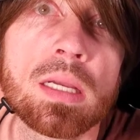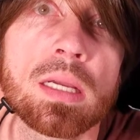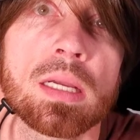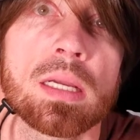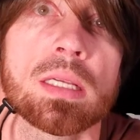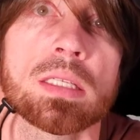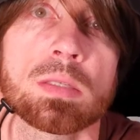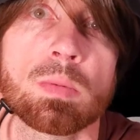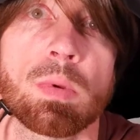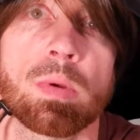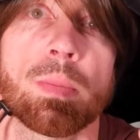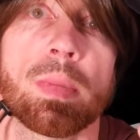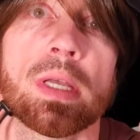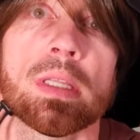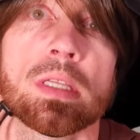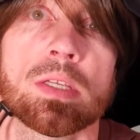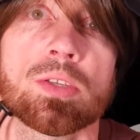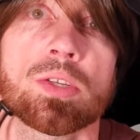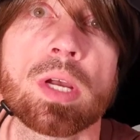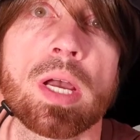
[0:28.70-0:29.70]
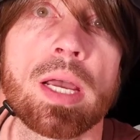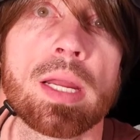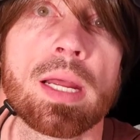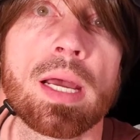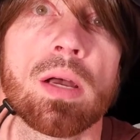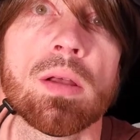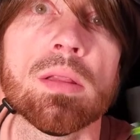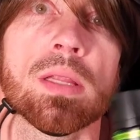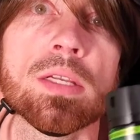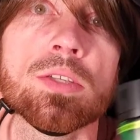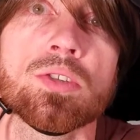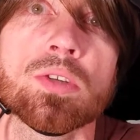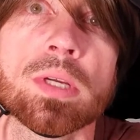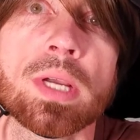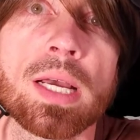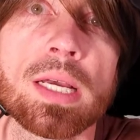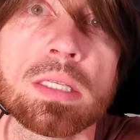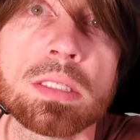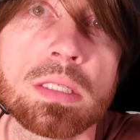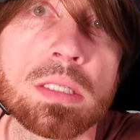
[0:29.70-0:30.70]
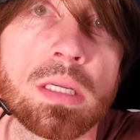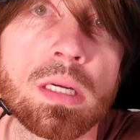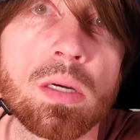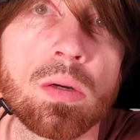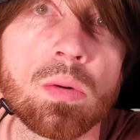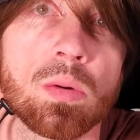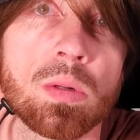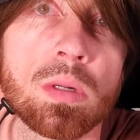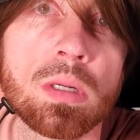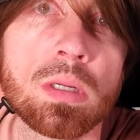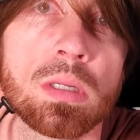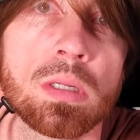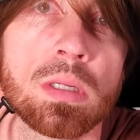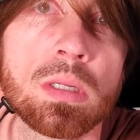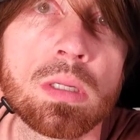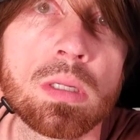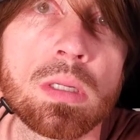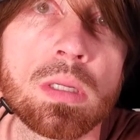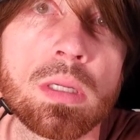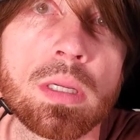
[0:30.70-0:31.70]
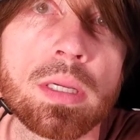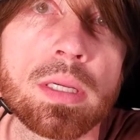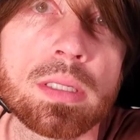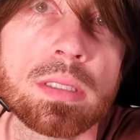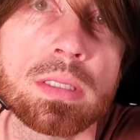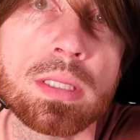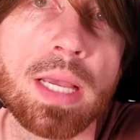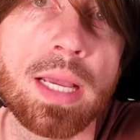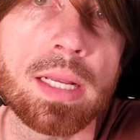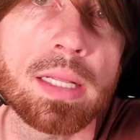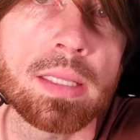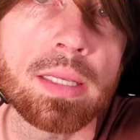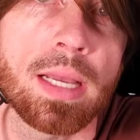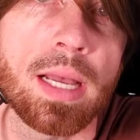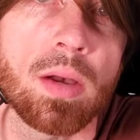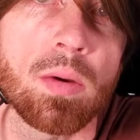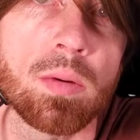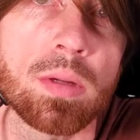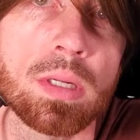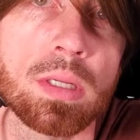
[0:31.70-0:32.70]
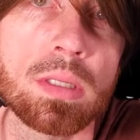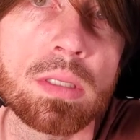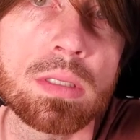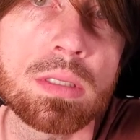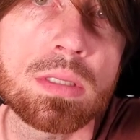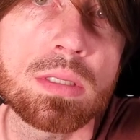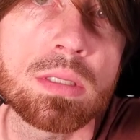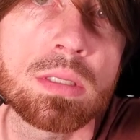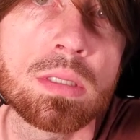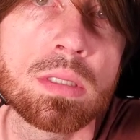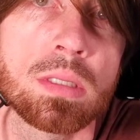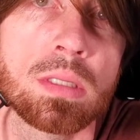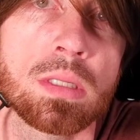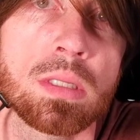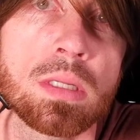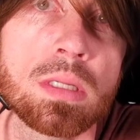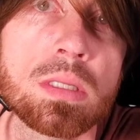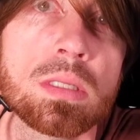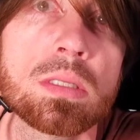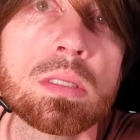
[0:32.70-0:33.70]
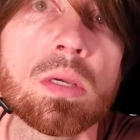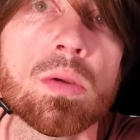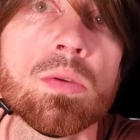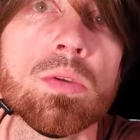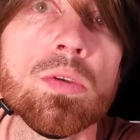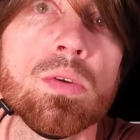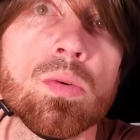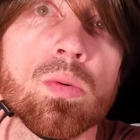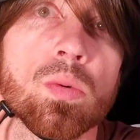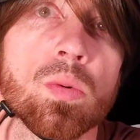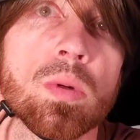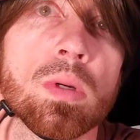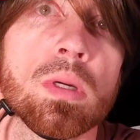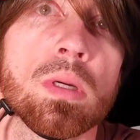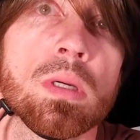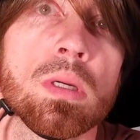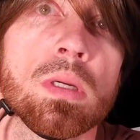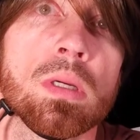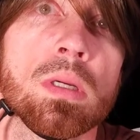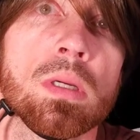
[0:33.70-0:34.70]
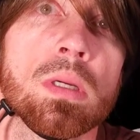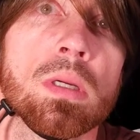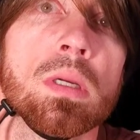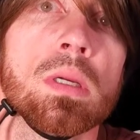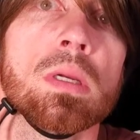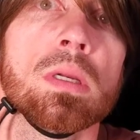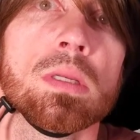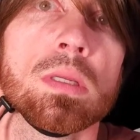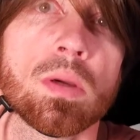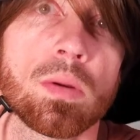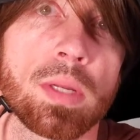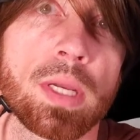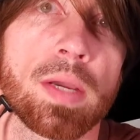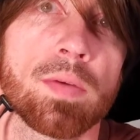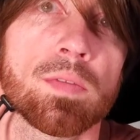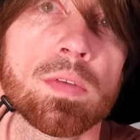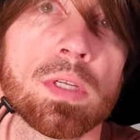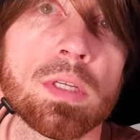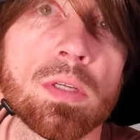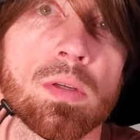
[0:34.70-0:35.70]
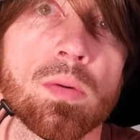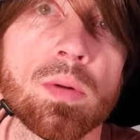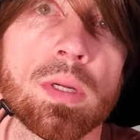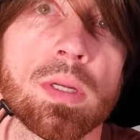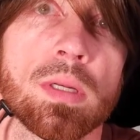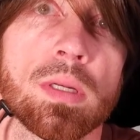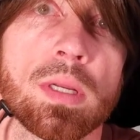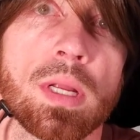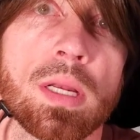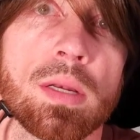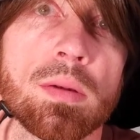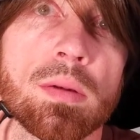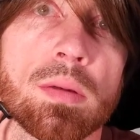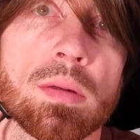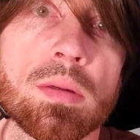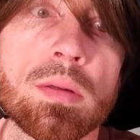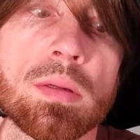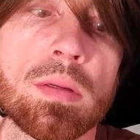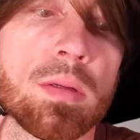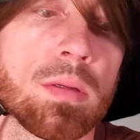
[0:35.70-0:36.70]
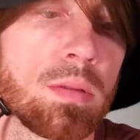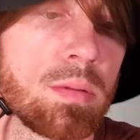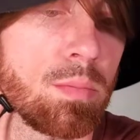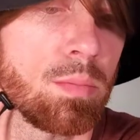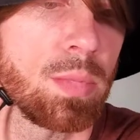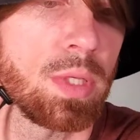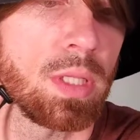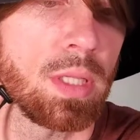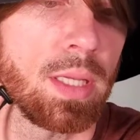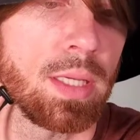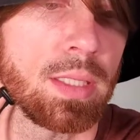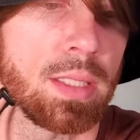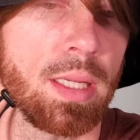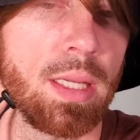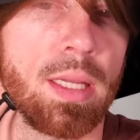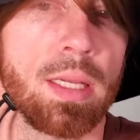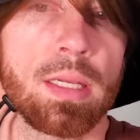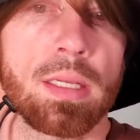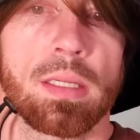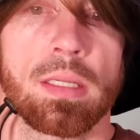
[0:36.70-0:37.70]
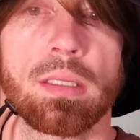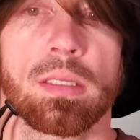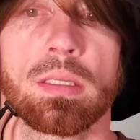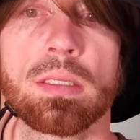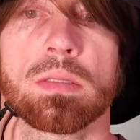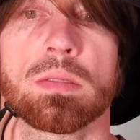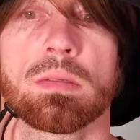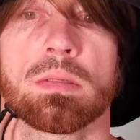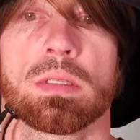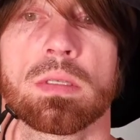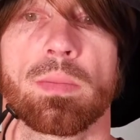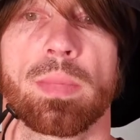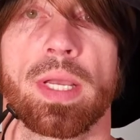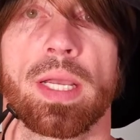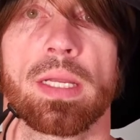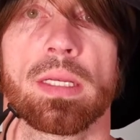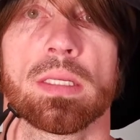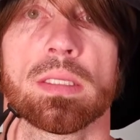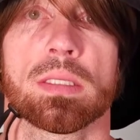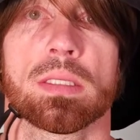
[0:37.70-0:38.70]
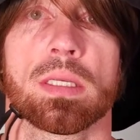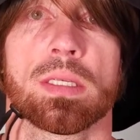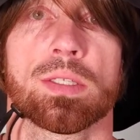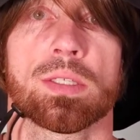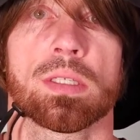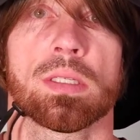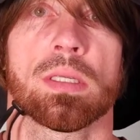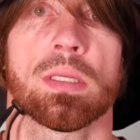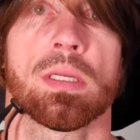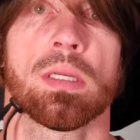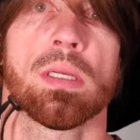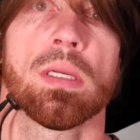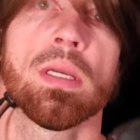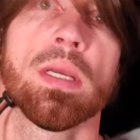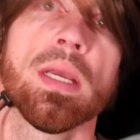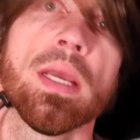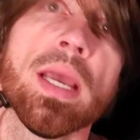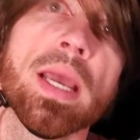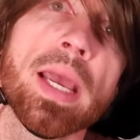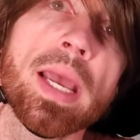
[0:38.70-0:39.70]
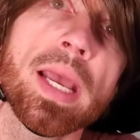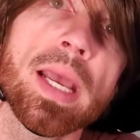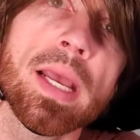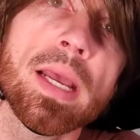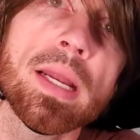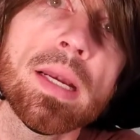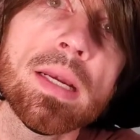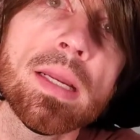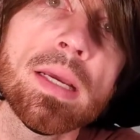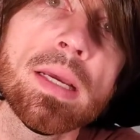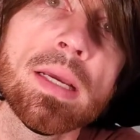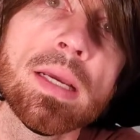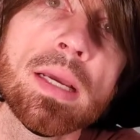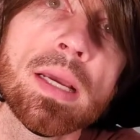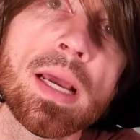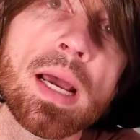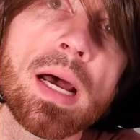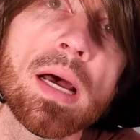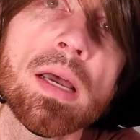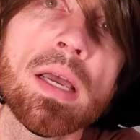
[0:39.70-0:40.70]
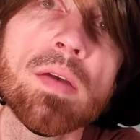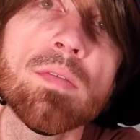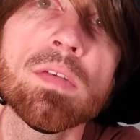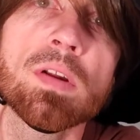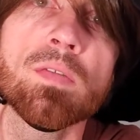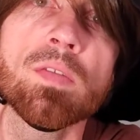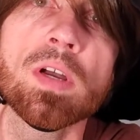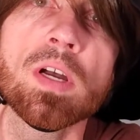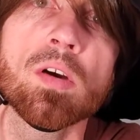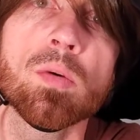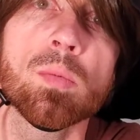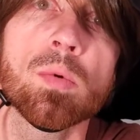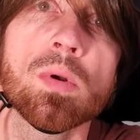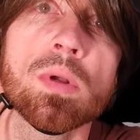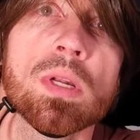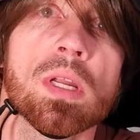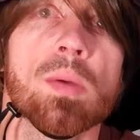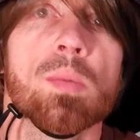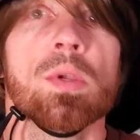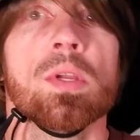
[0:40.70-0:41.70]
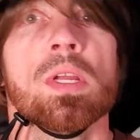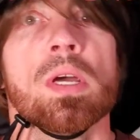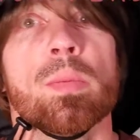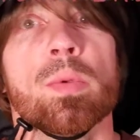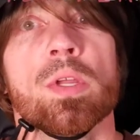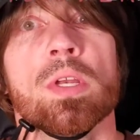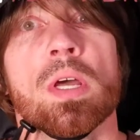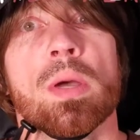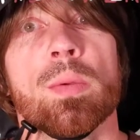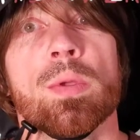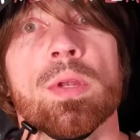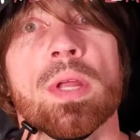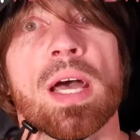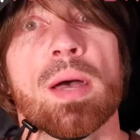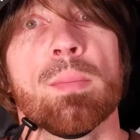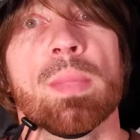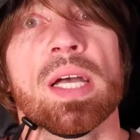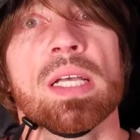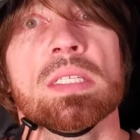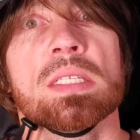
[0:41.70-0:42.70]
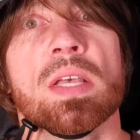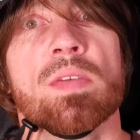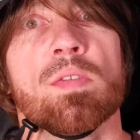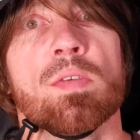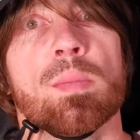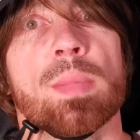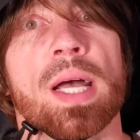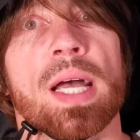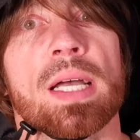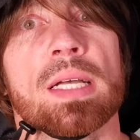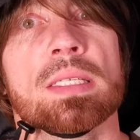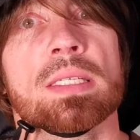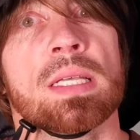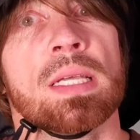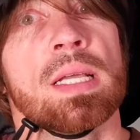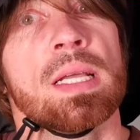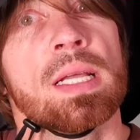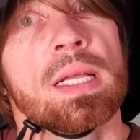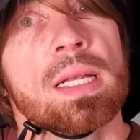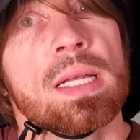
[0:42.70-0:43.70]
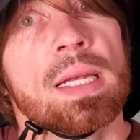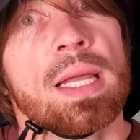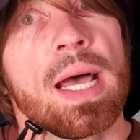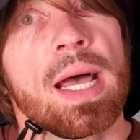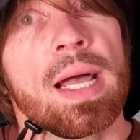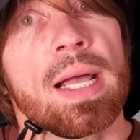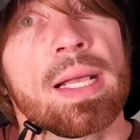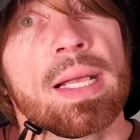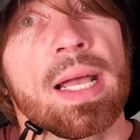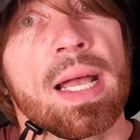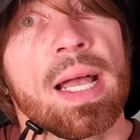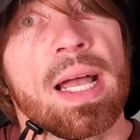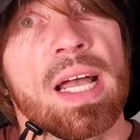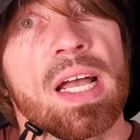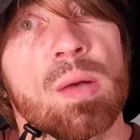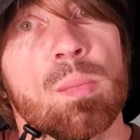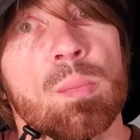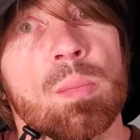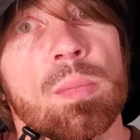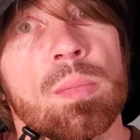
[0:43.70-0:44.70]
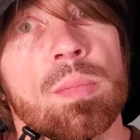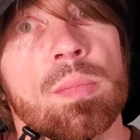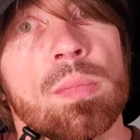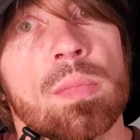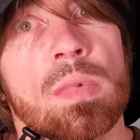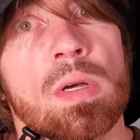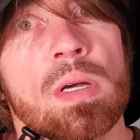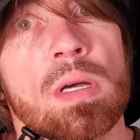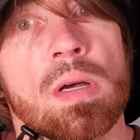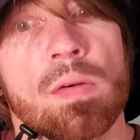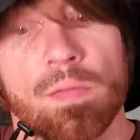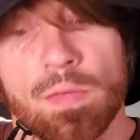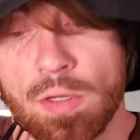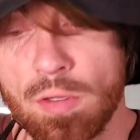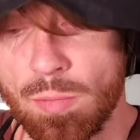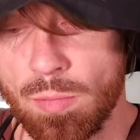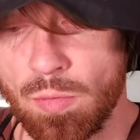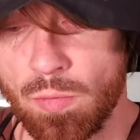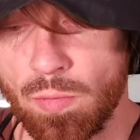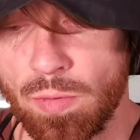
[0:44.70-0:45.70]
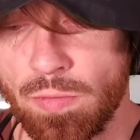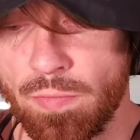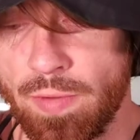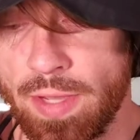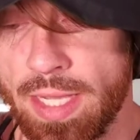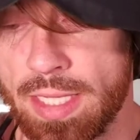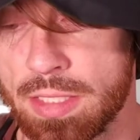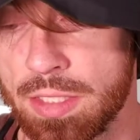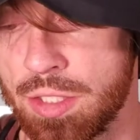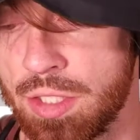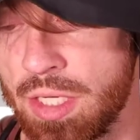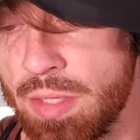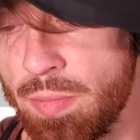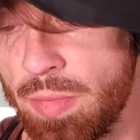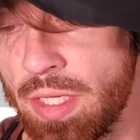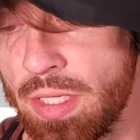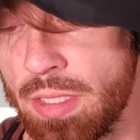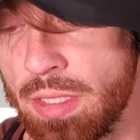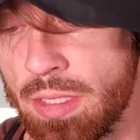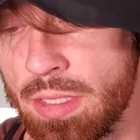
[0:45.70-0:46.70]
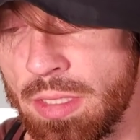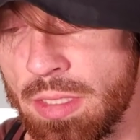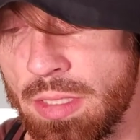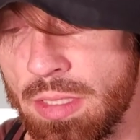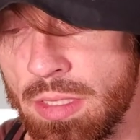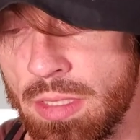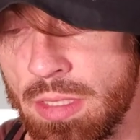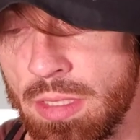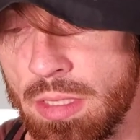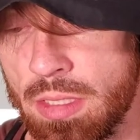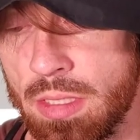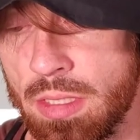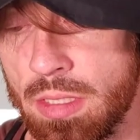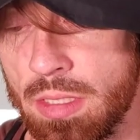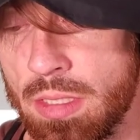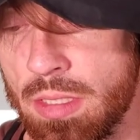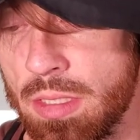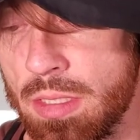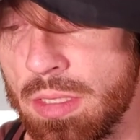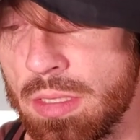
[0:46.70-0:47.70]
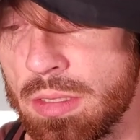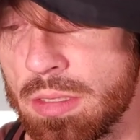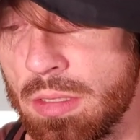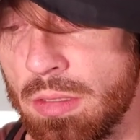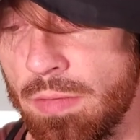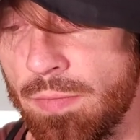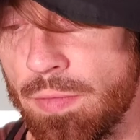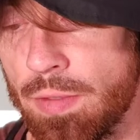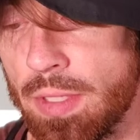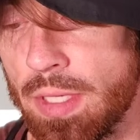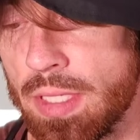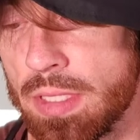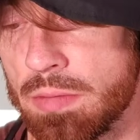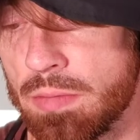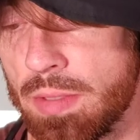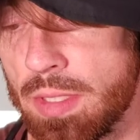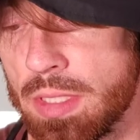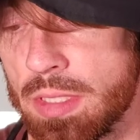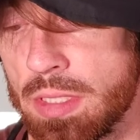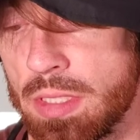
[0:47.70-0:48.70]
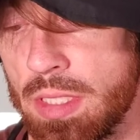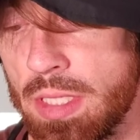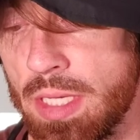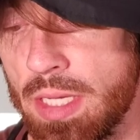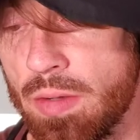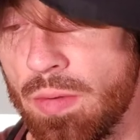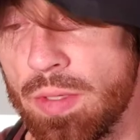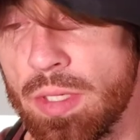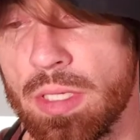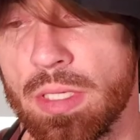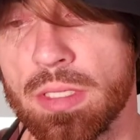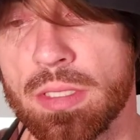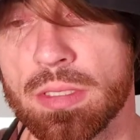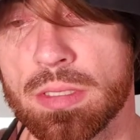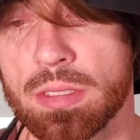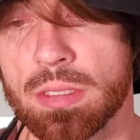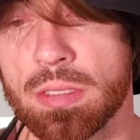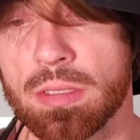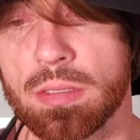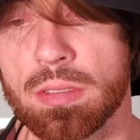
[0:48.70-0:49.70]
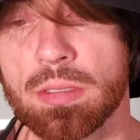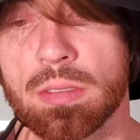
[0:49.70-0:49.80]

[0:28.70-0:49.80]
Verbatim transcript: because I'm about to try it out and let you guys know exactly how it is. So you don't have to do it and then be like, dang, this is a bad decision. And I have it available at www.mysaverbox.com, available with fast shipping. So if you guys want to see how it is.